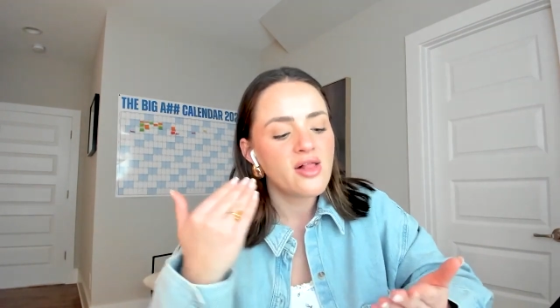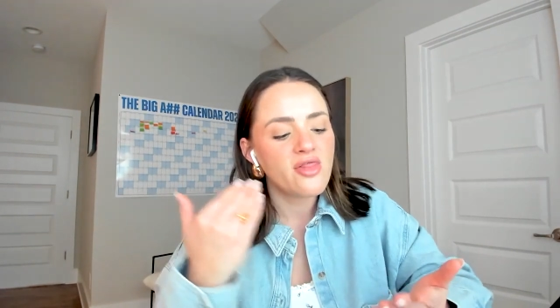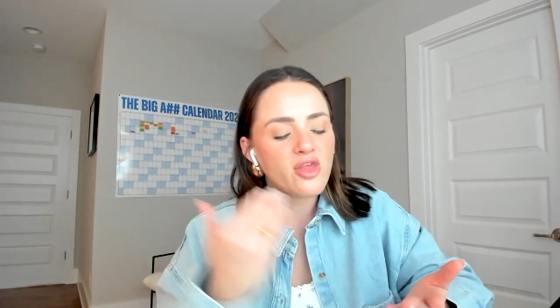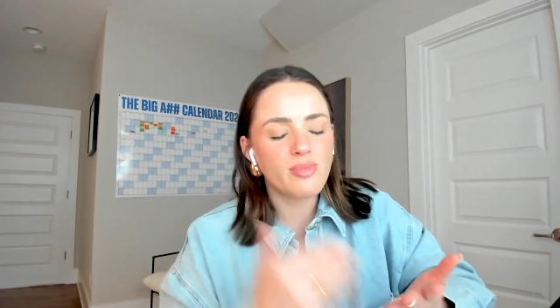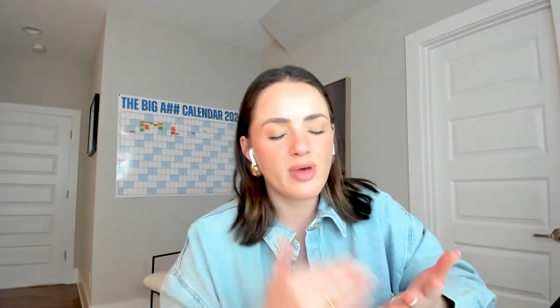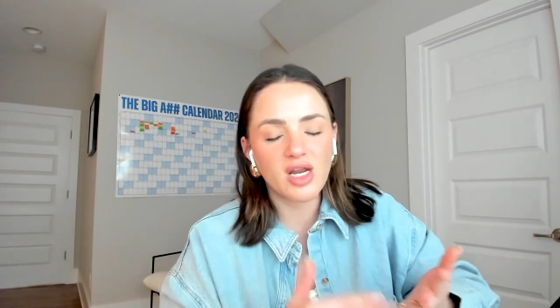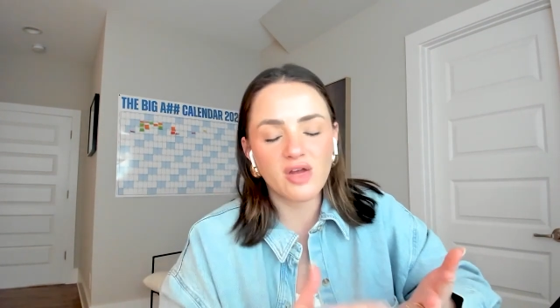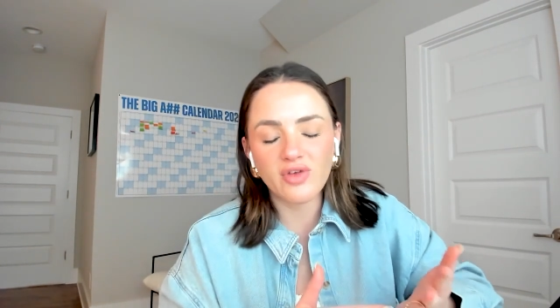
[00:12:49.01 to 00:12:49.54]
the
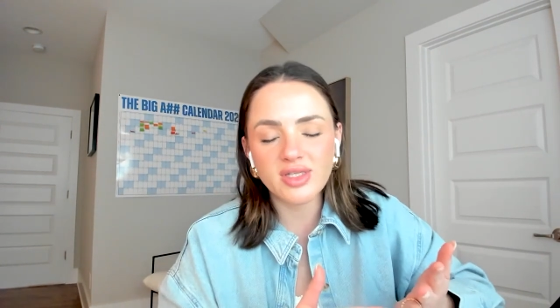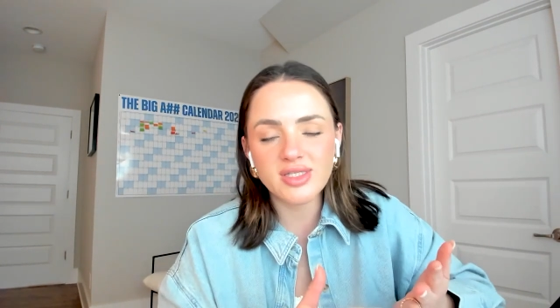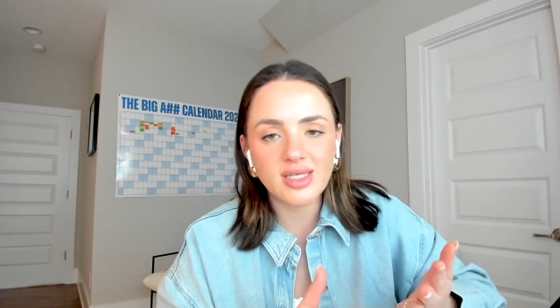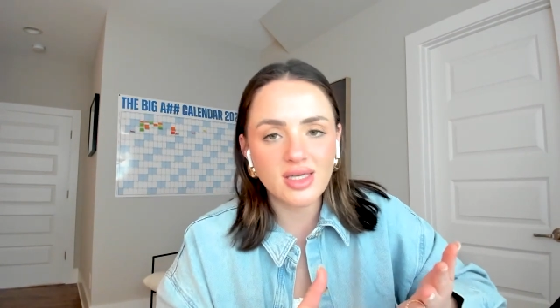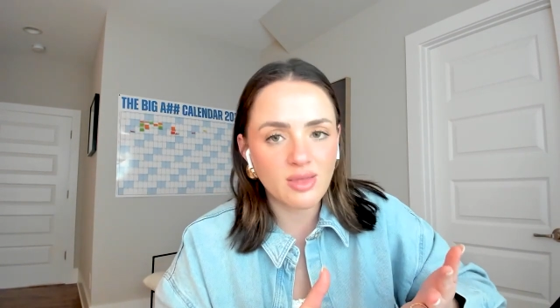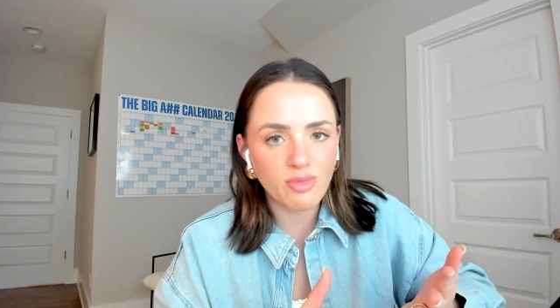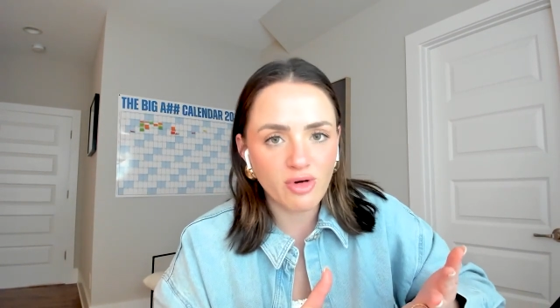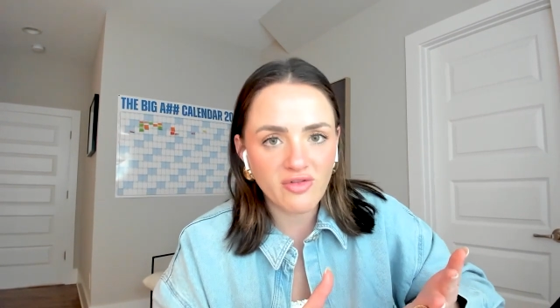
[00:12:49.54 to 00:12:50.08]
benefits that
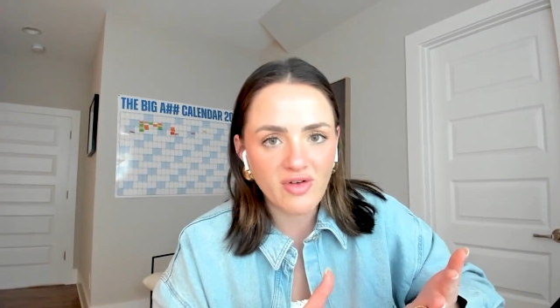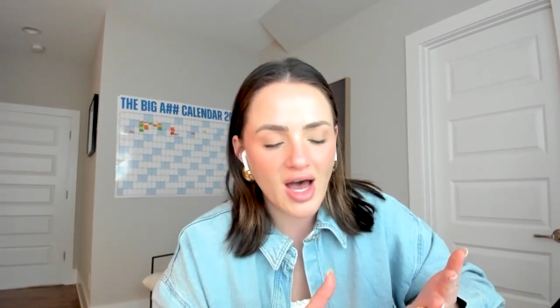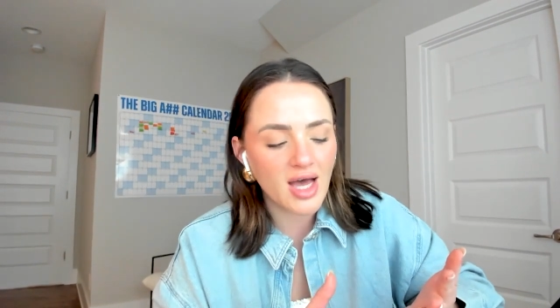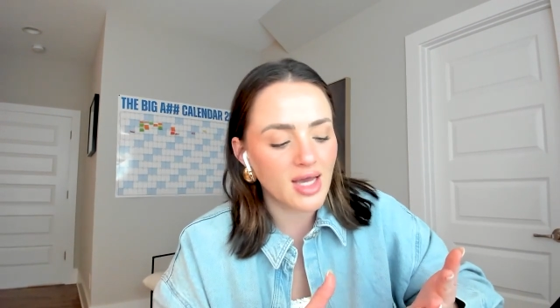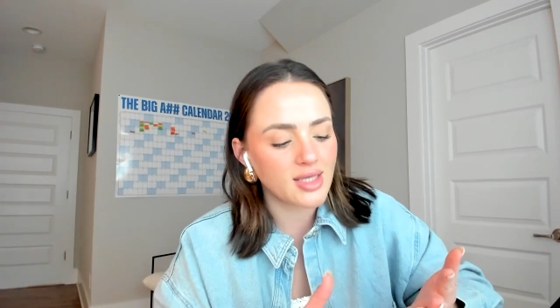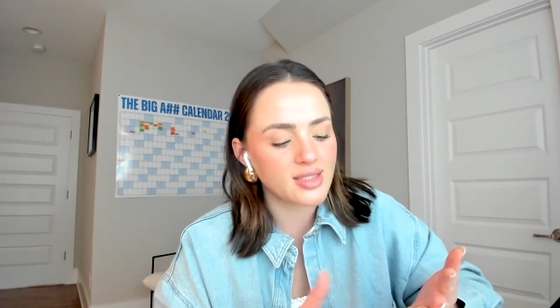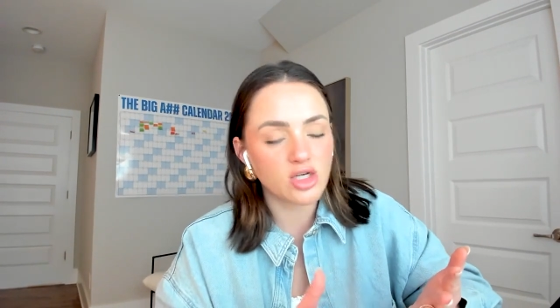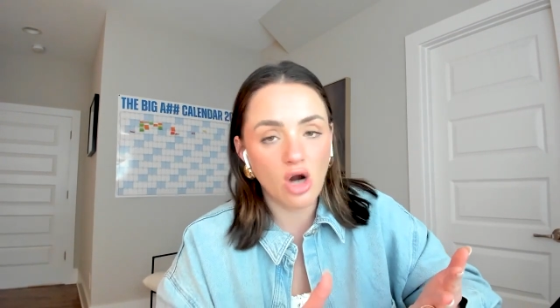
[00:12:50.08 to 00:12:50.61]
it
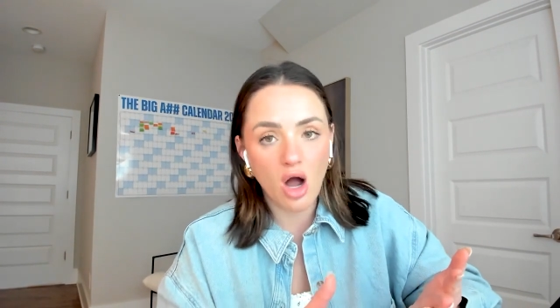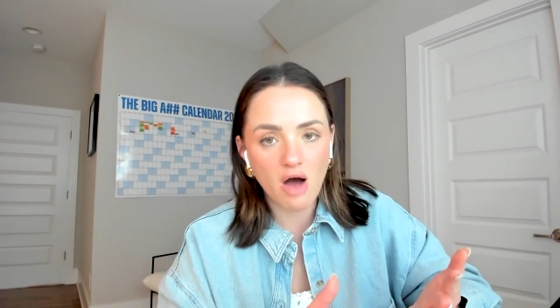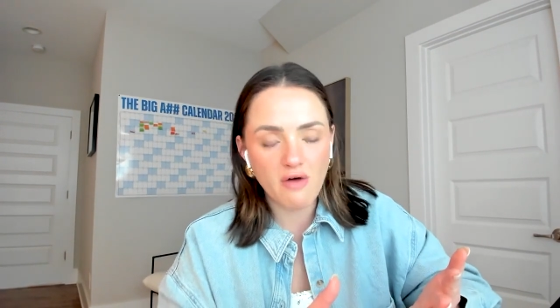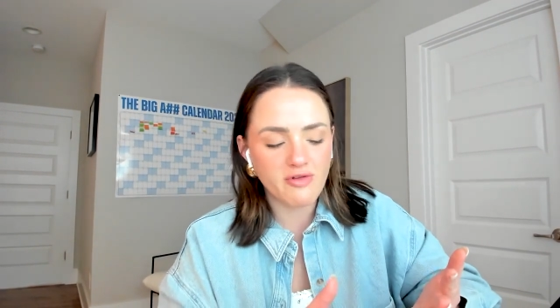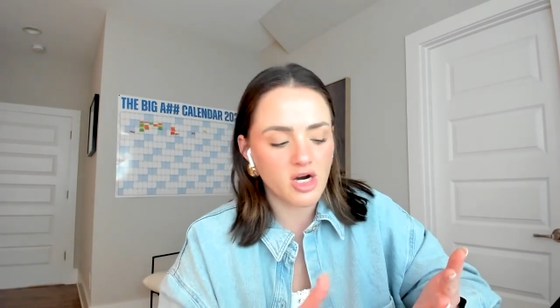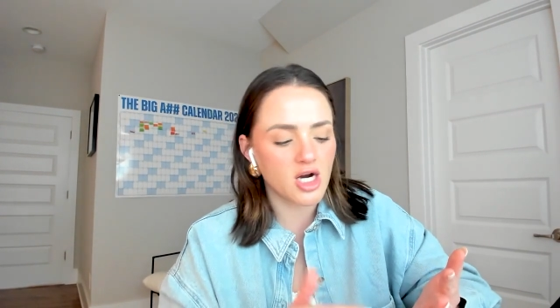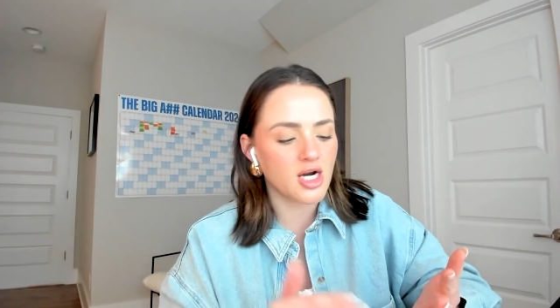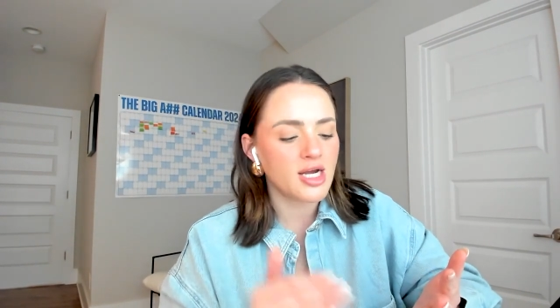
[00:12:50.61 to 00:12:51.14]
provides, your
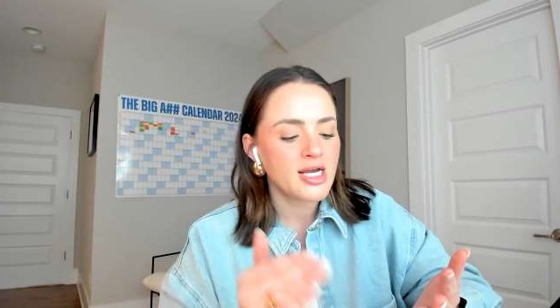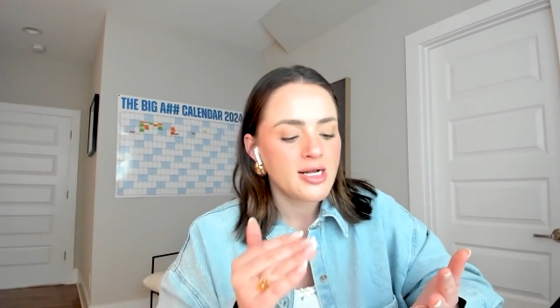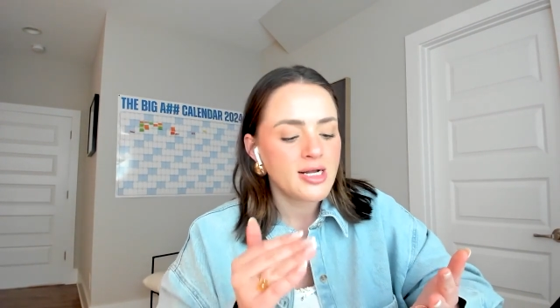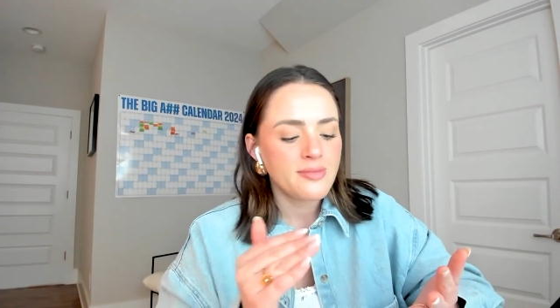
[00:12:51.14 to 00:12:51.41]
offer,